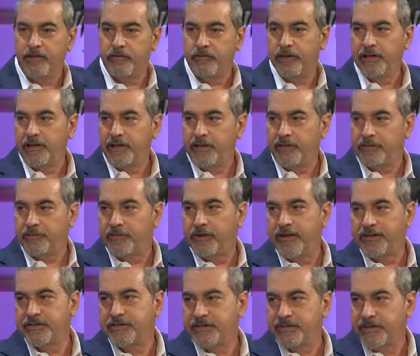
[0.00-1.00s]
really
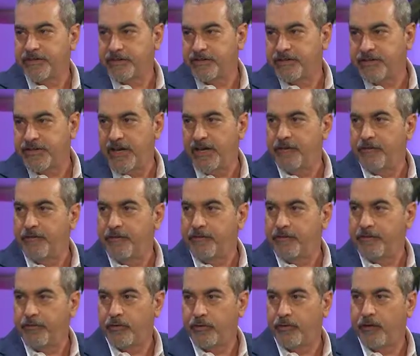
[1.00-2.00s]
try to set the standard
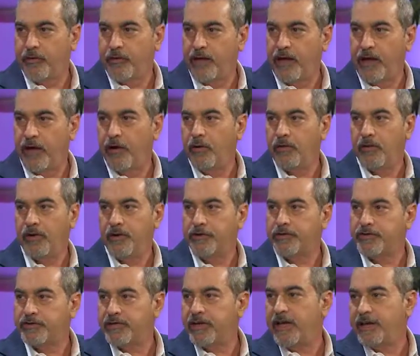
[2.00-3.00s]
for how a
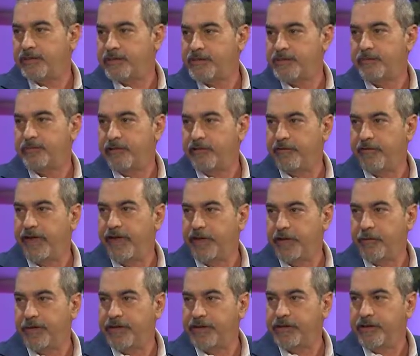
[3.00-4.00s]
new science should be
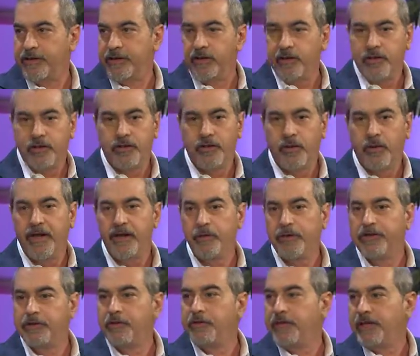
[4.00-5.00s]
evaluated. The way
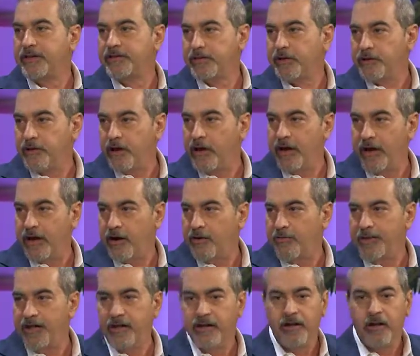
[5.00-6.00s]
we do things under
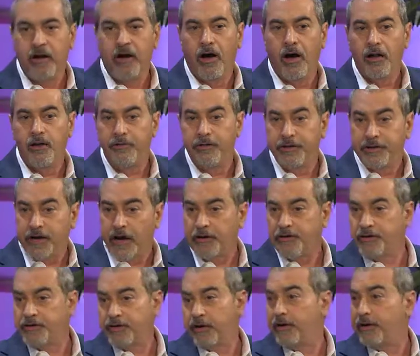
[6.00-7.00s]
IRB, all of the
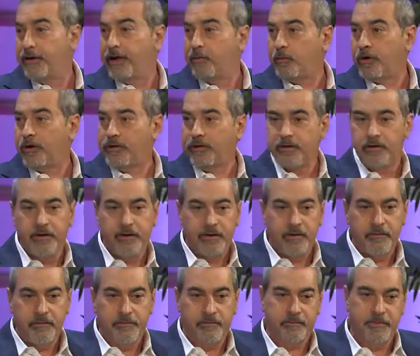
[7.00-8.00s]
doctors on our network
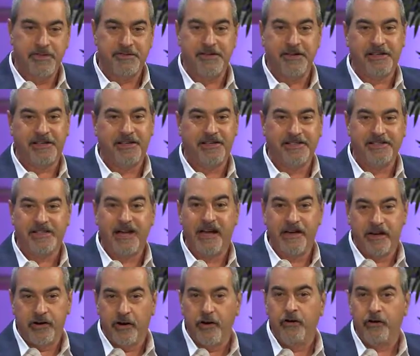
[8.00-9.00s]
basically
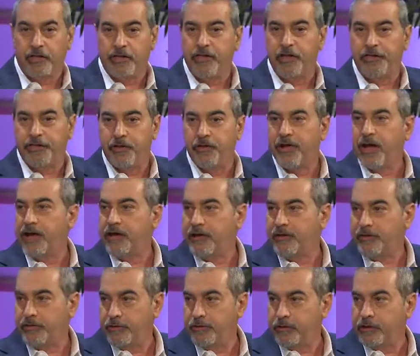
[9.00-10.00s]
sign an oath that they're not
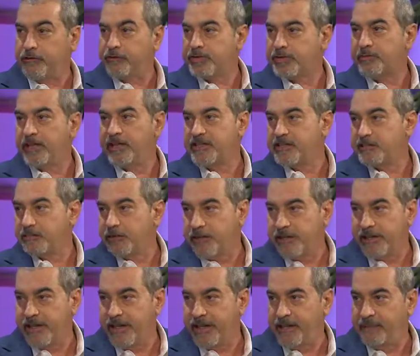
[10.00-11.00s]
going to do irresponsible
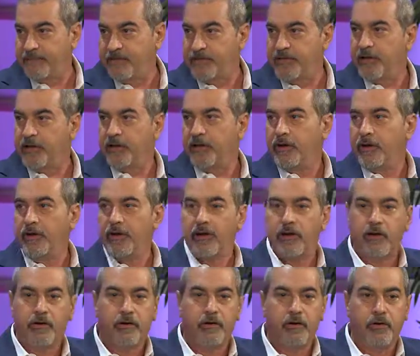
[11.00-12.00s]
claims
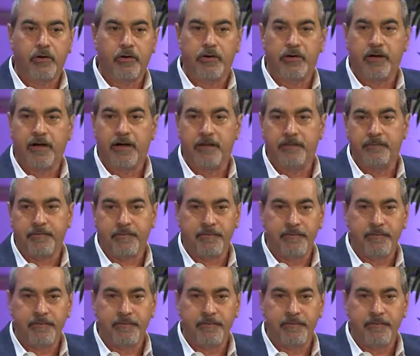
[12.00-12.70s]
or